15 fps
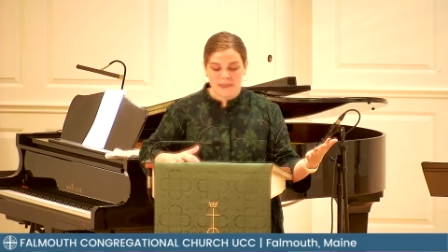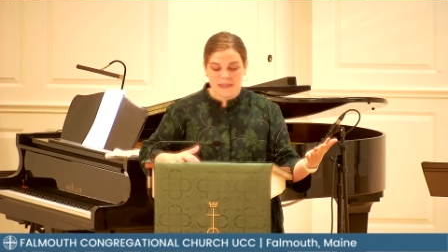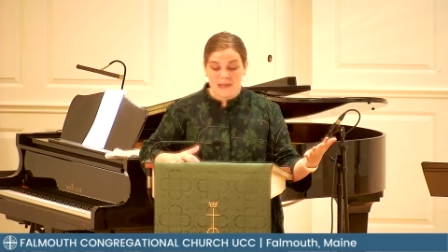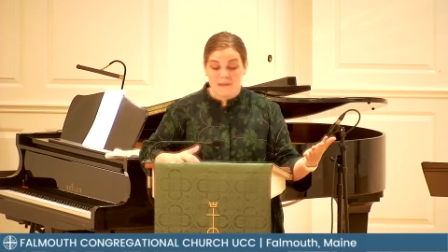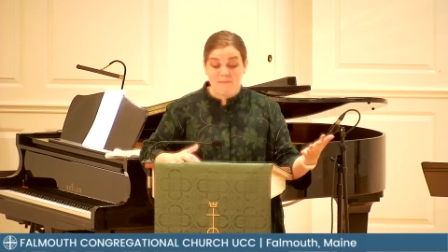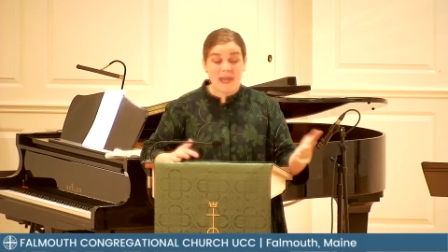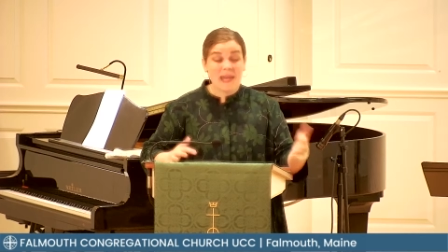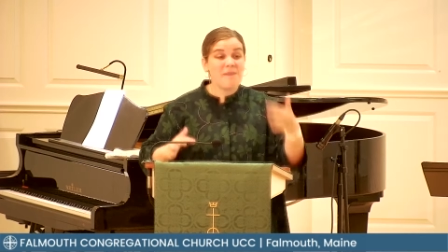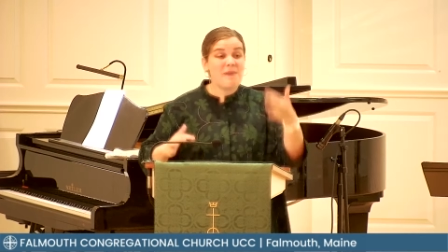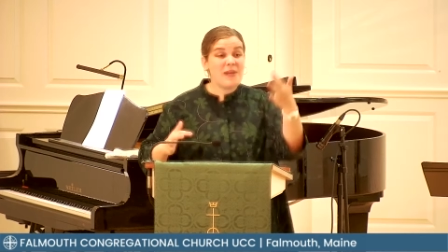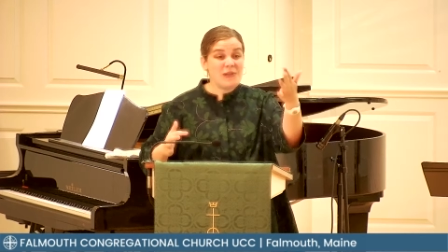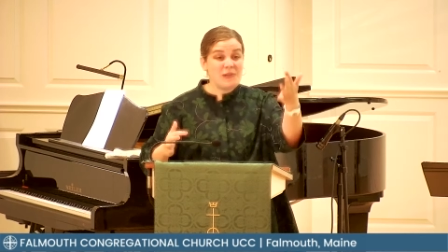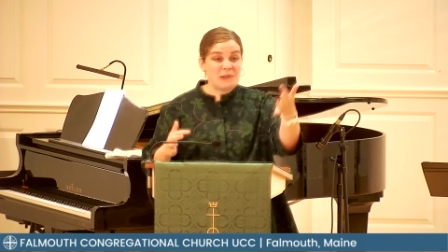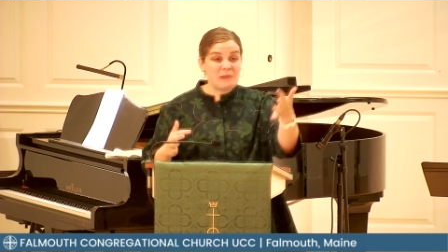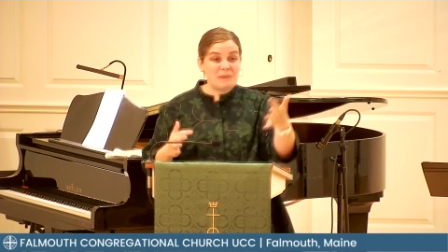Maybe
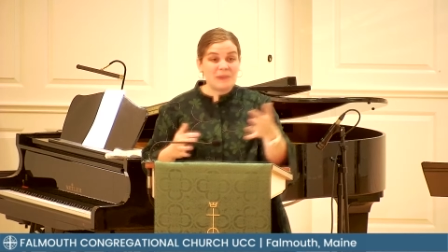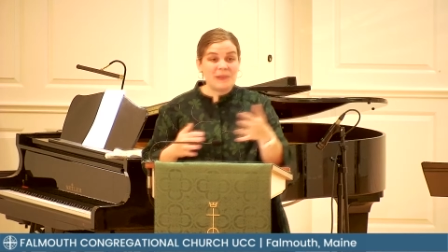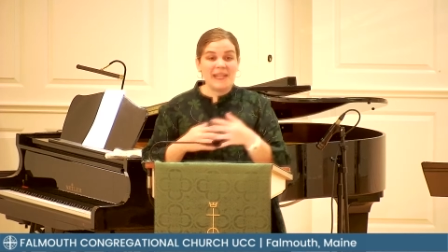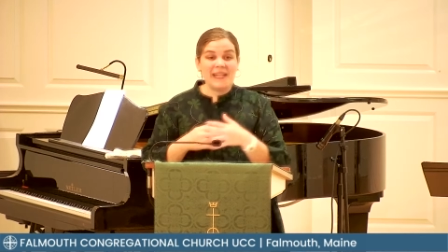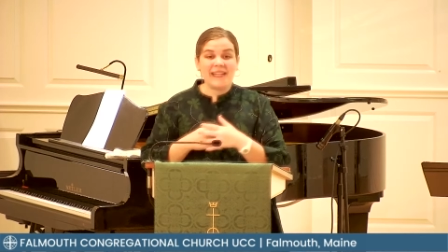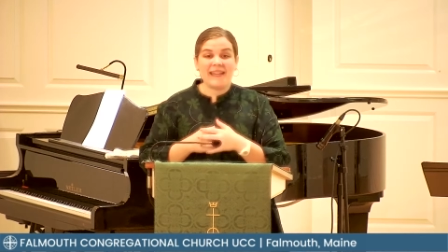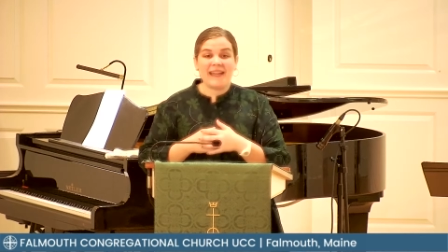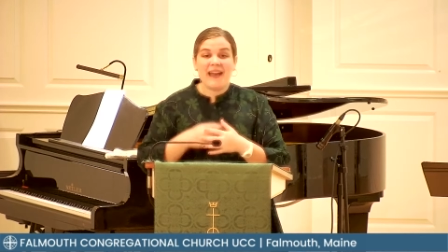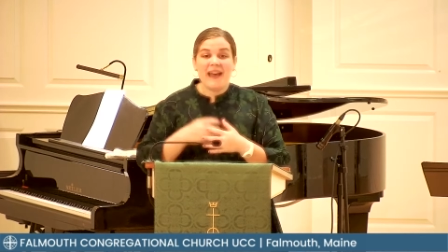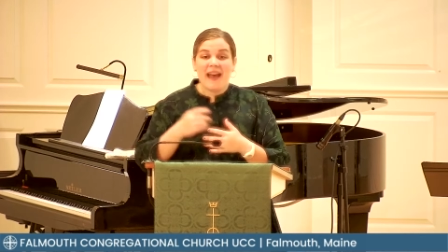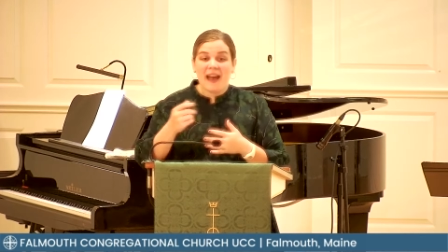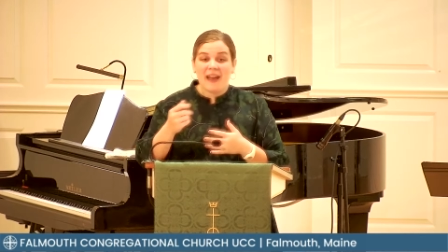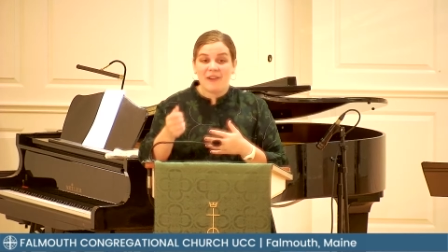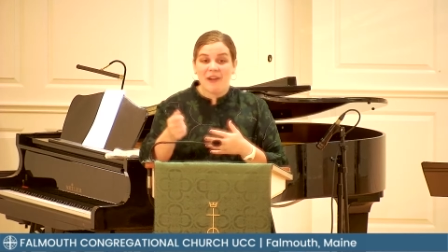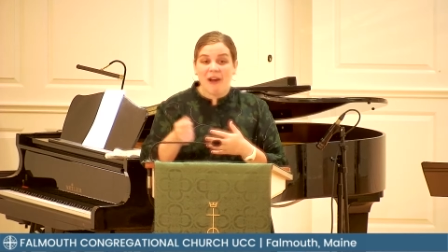you'll bring
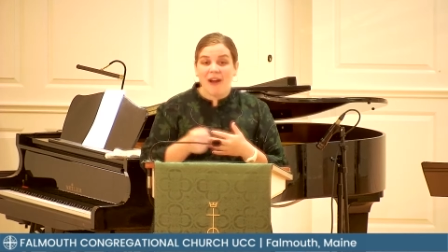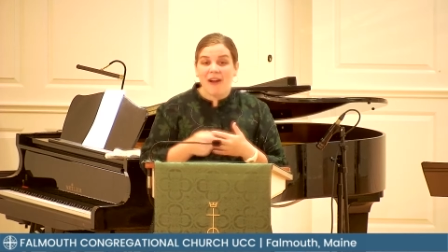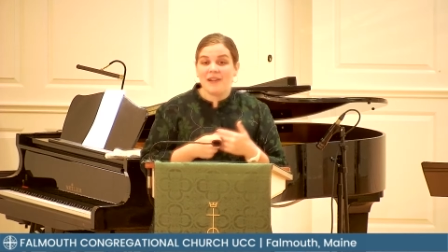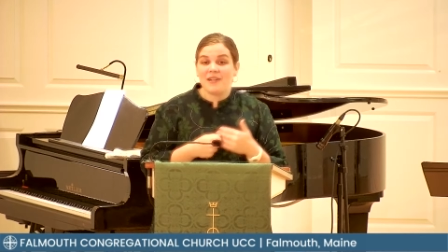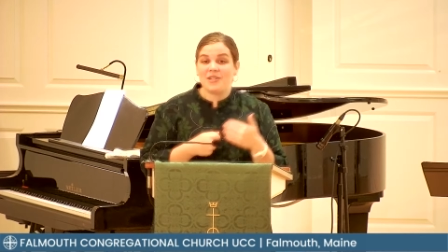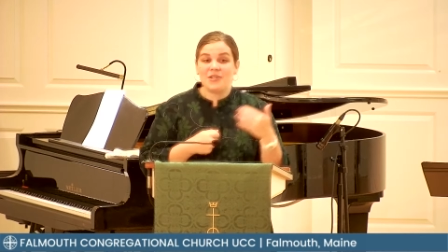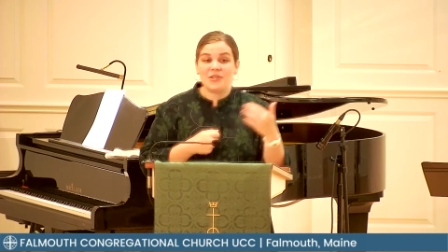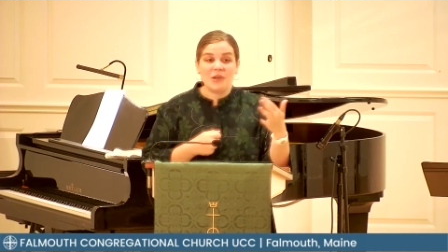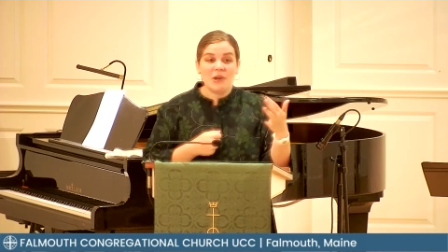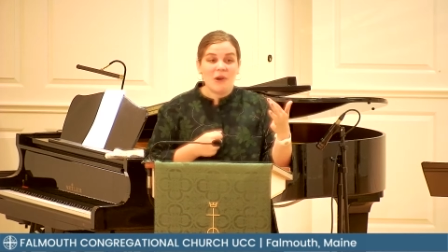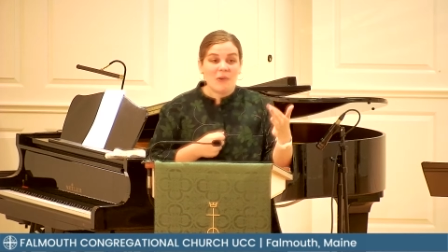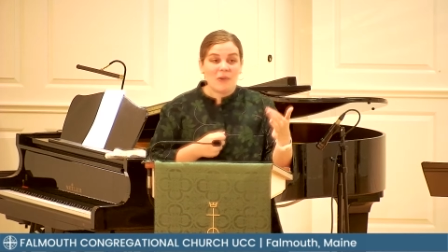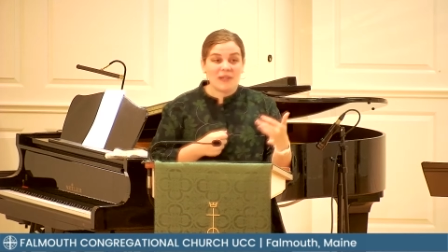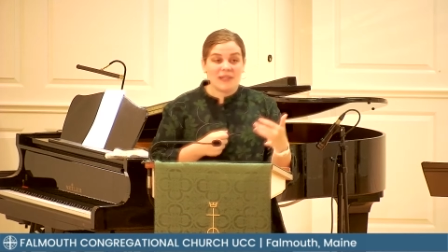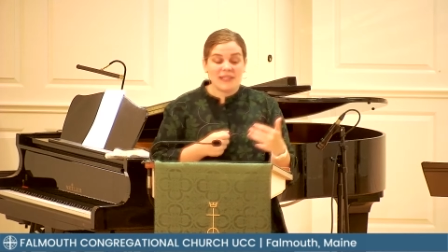an art
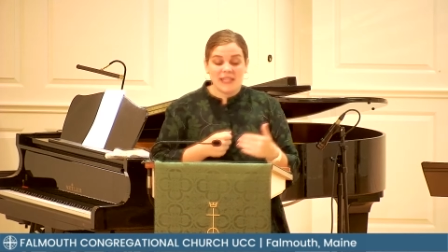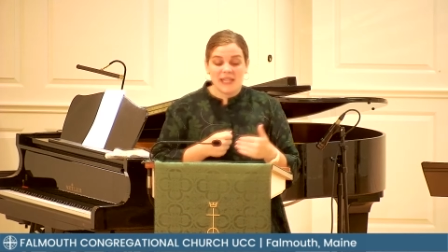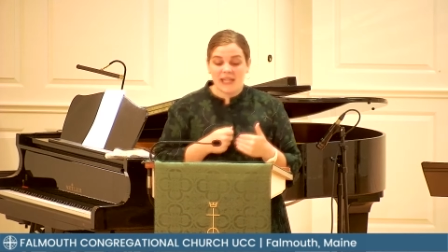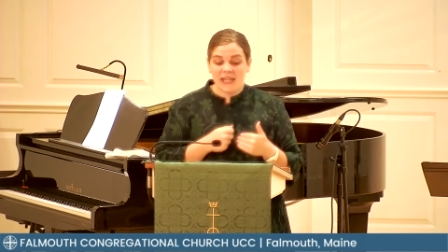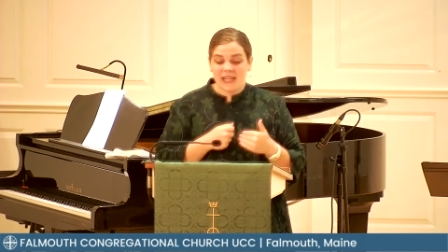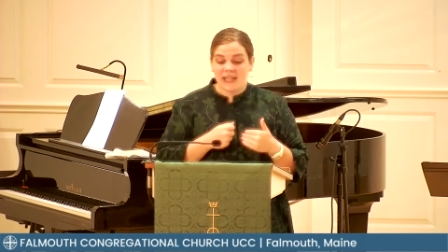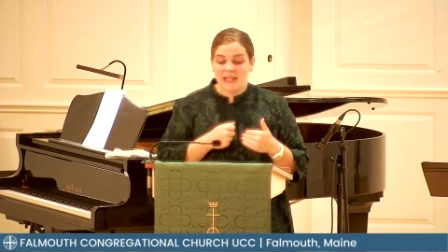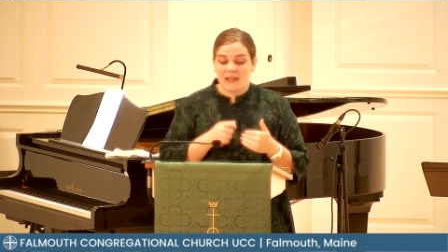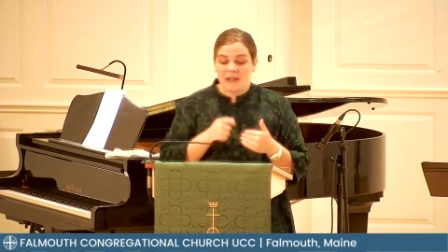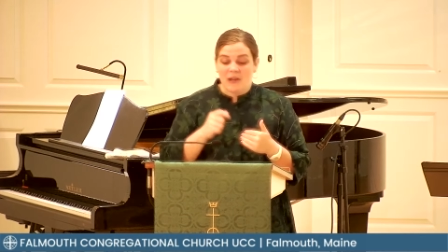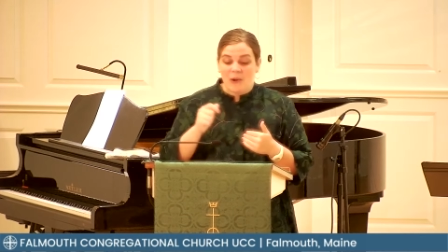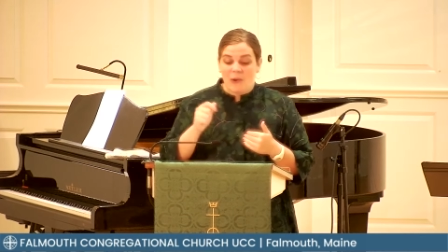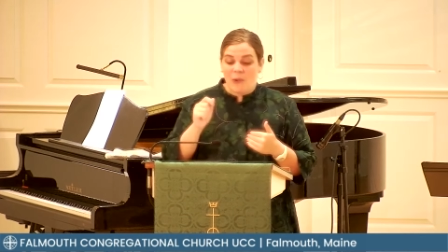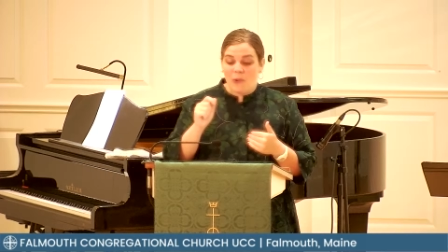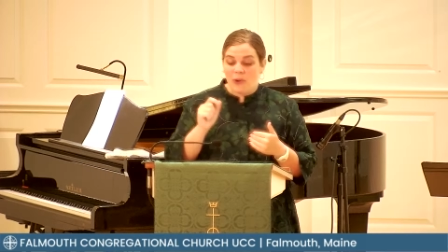or knitting
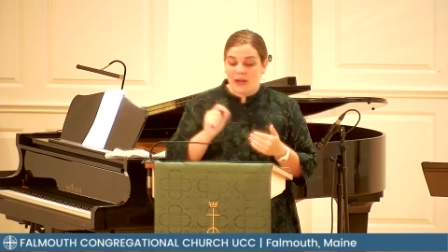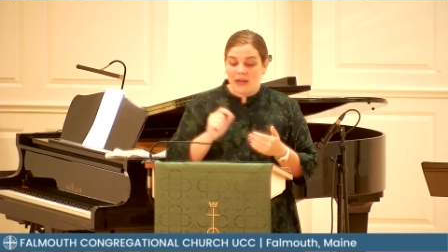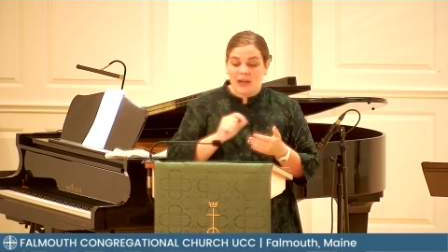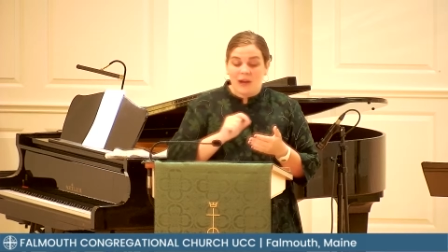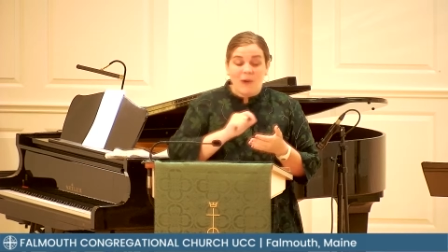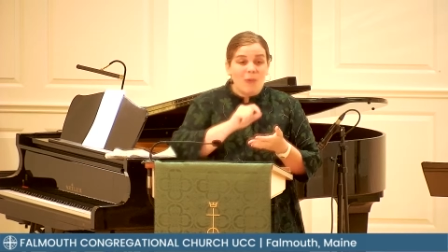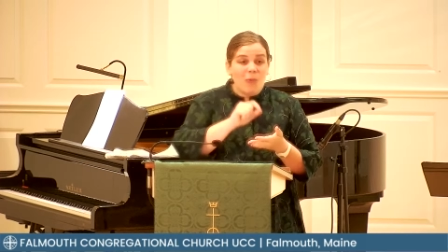or